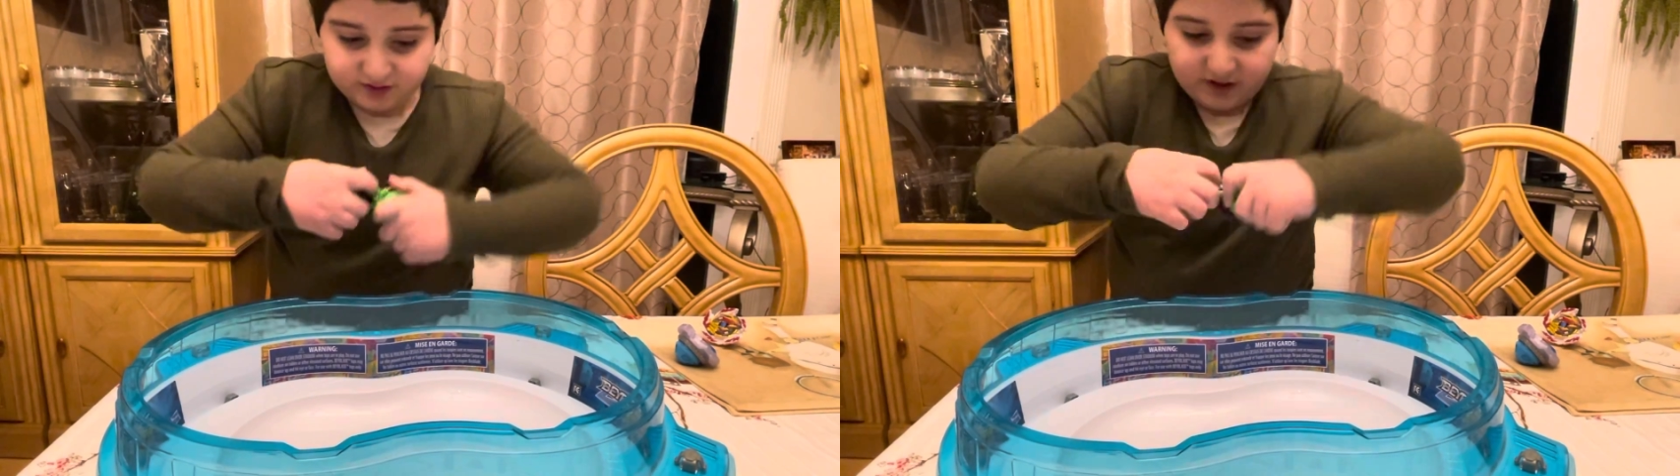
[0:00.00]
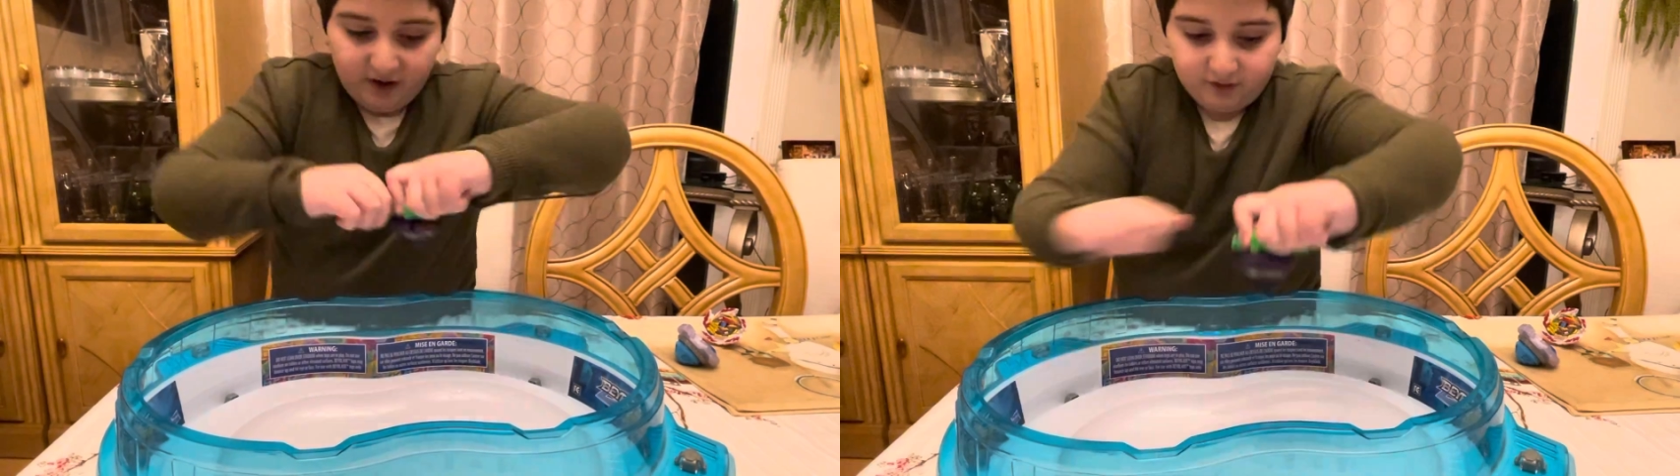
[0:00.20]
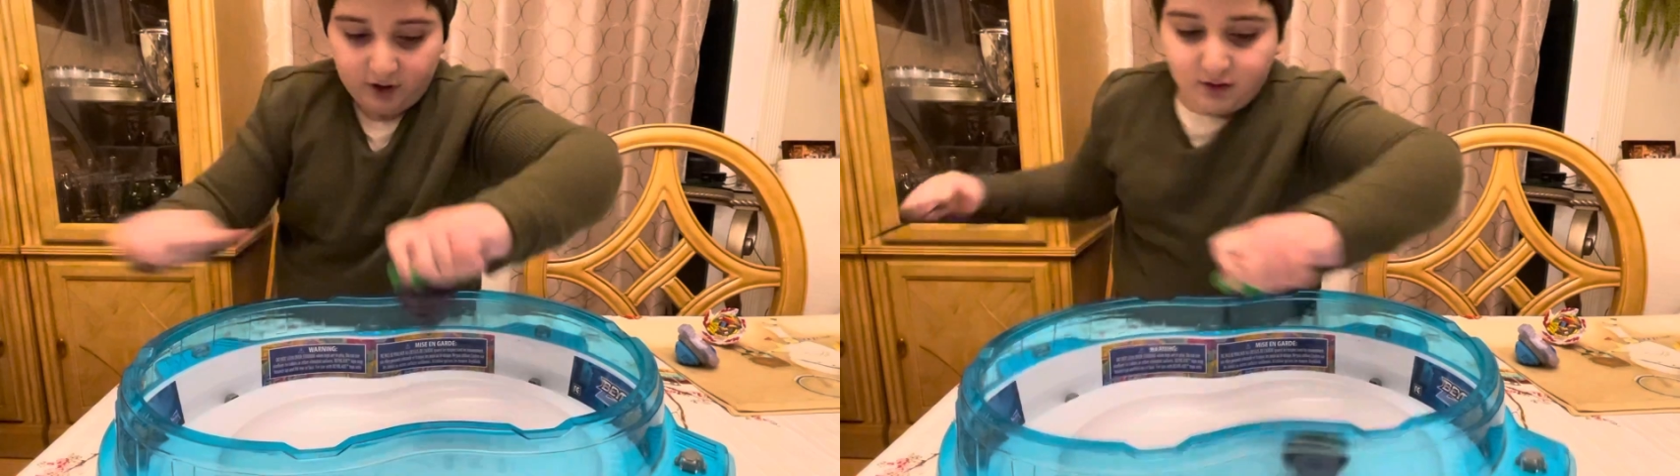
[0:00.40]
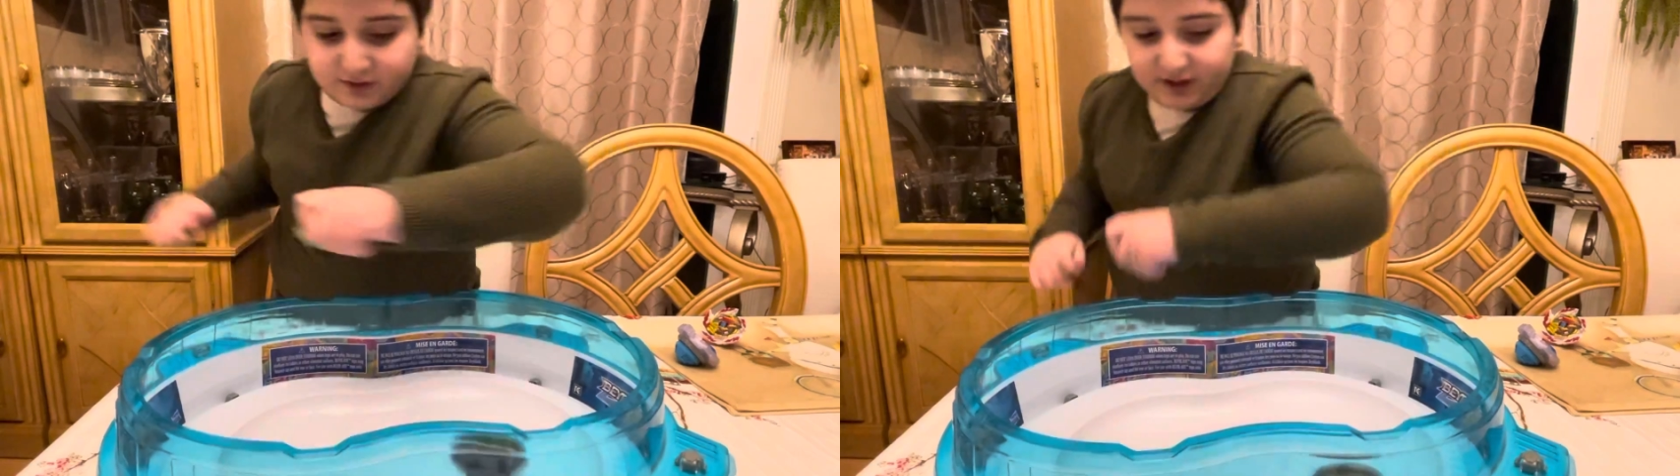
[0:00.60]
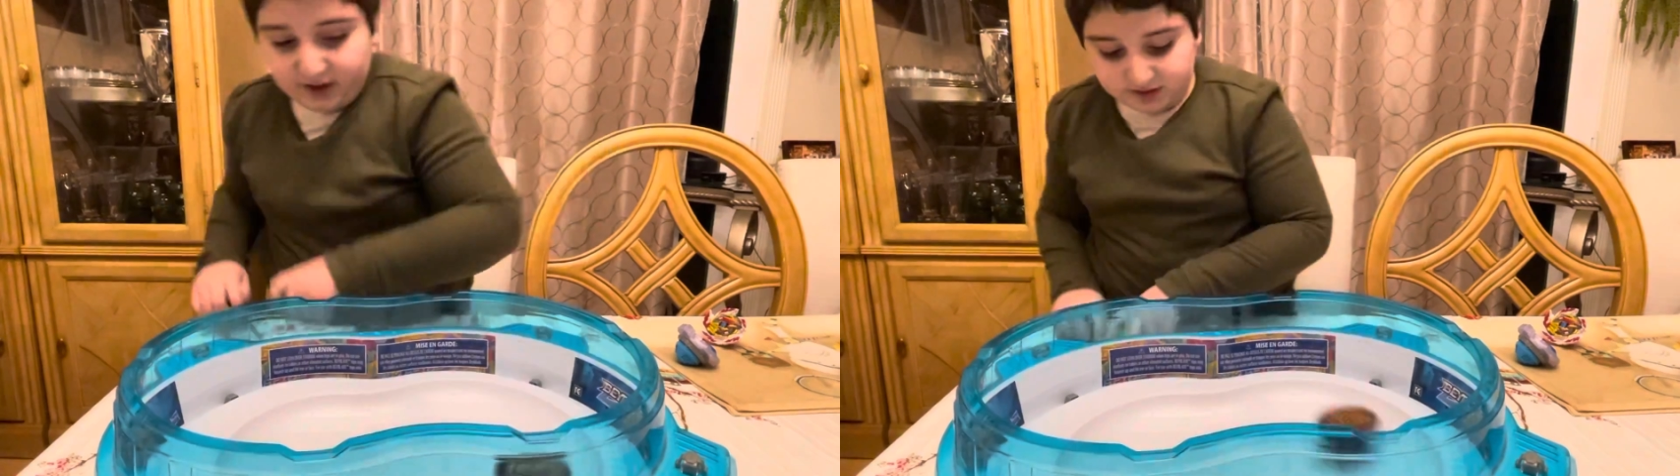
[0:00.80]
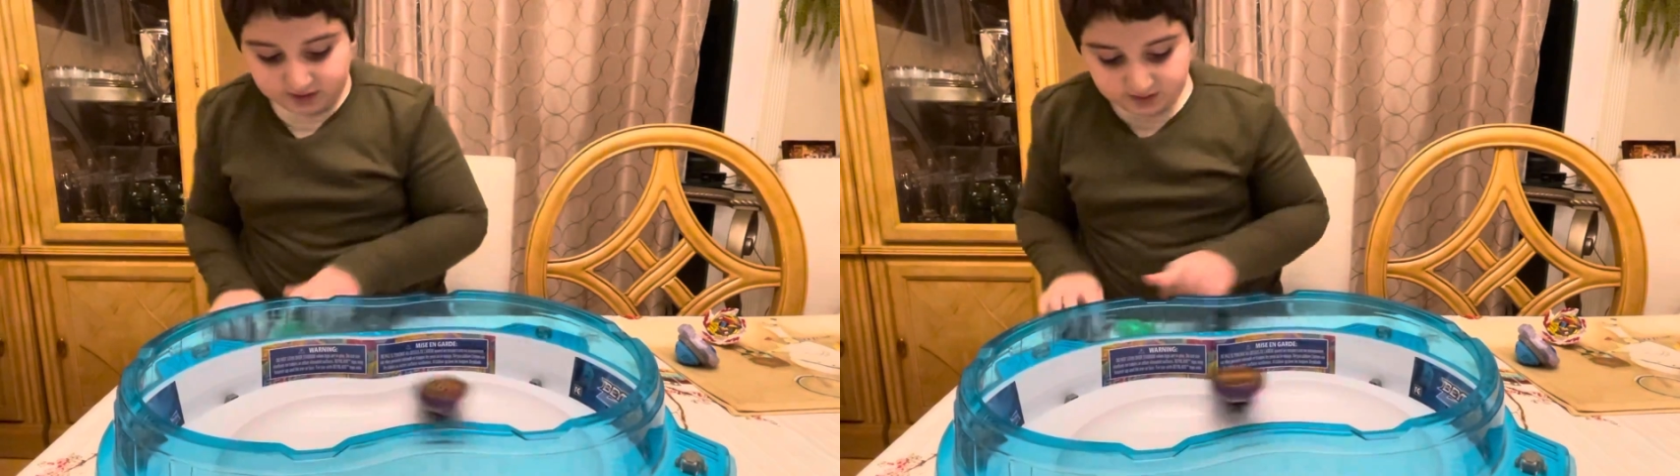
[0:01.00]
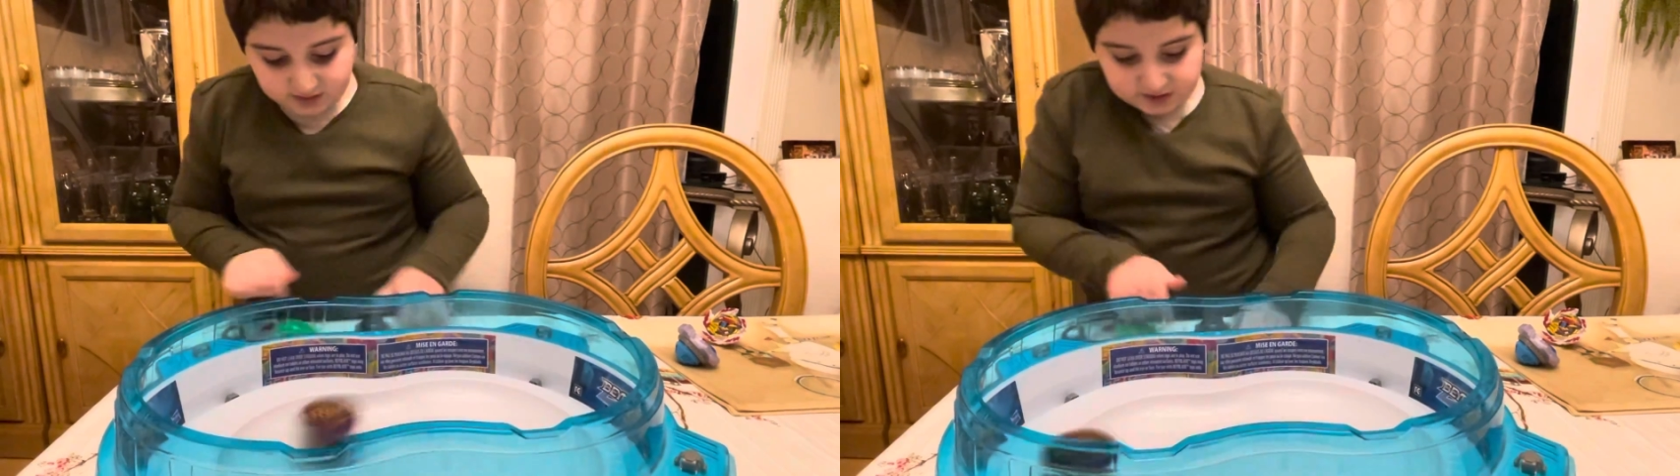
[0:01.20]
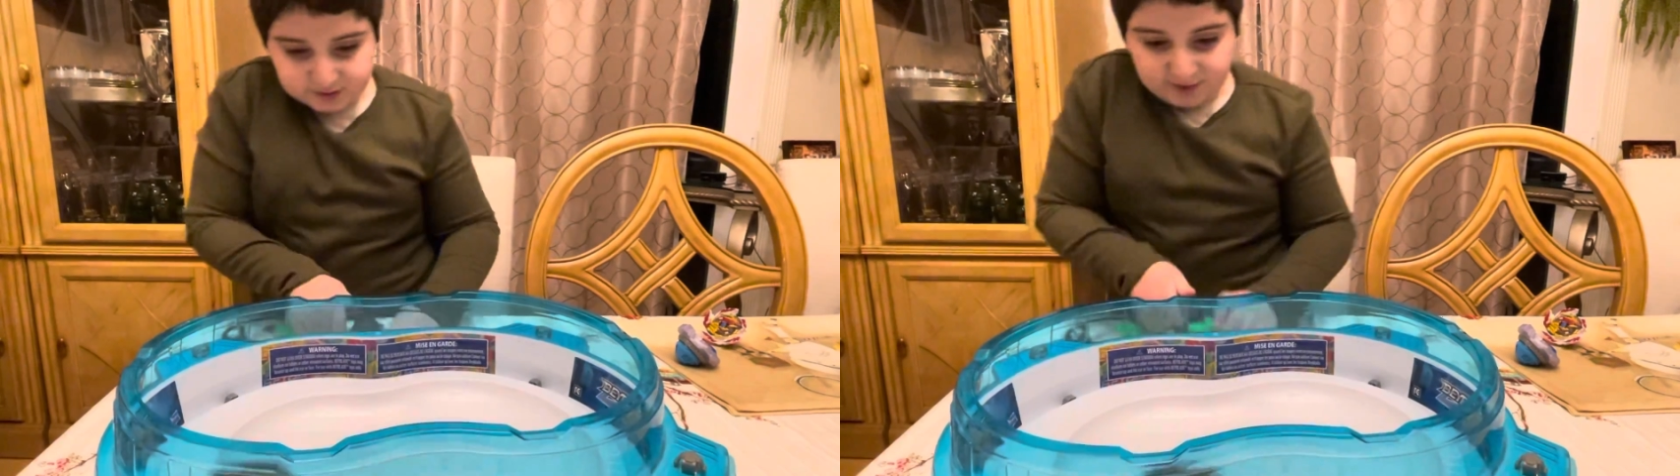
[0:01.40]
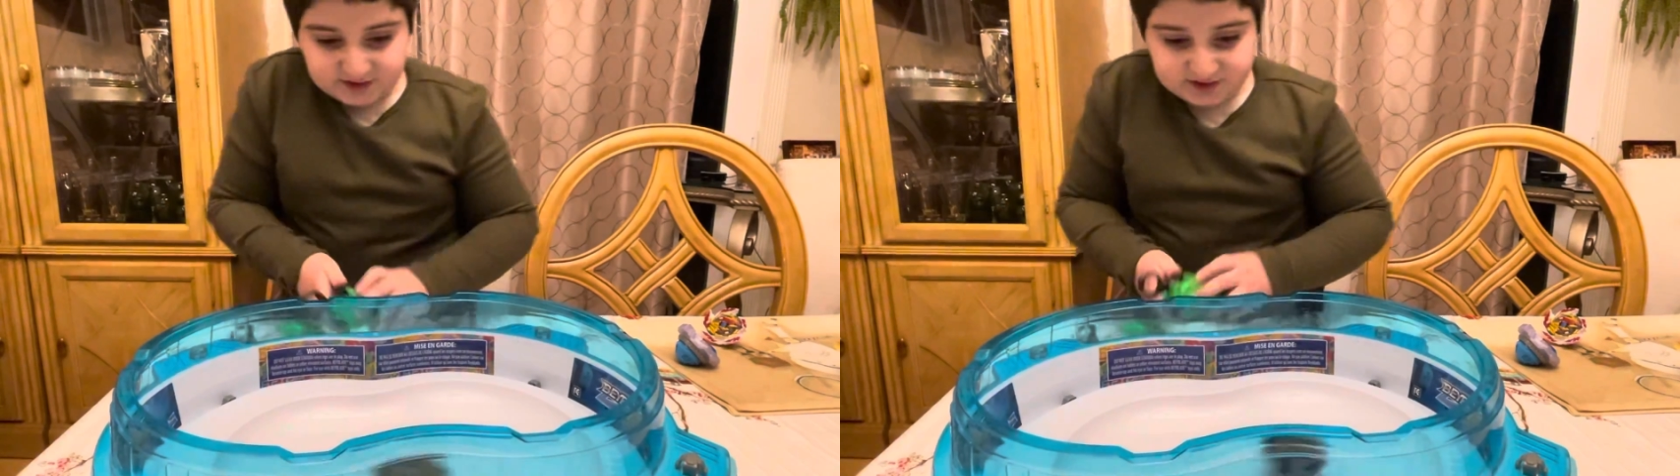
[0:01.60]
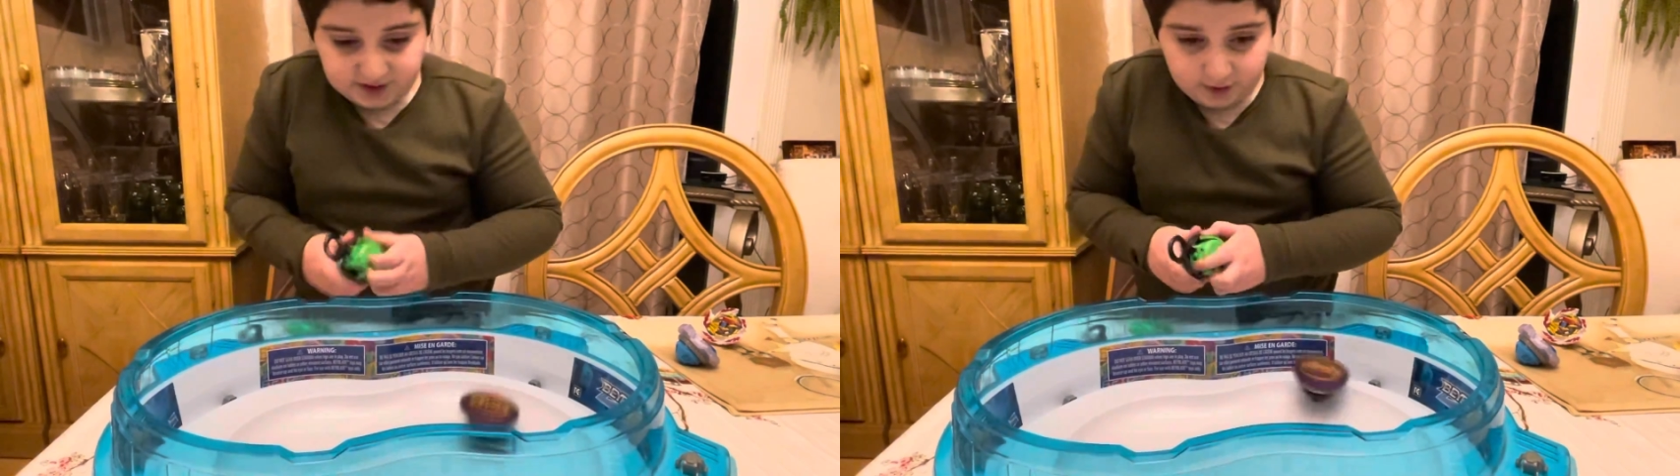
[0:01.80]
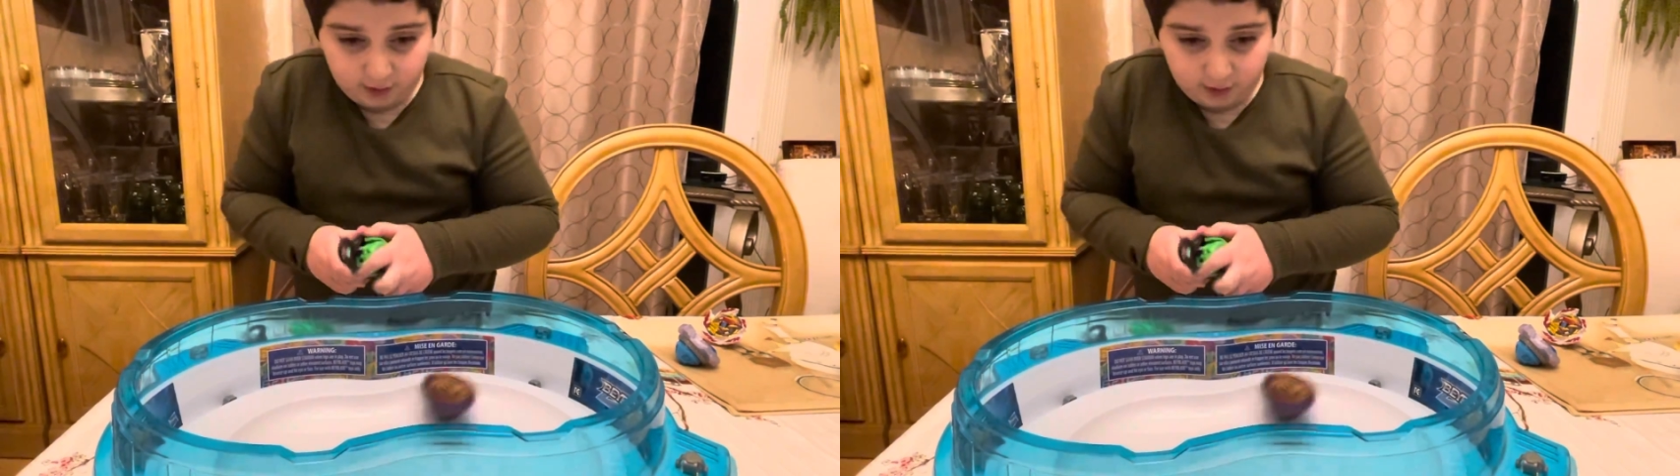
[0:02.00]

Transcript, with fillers: Devil I'm going to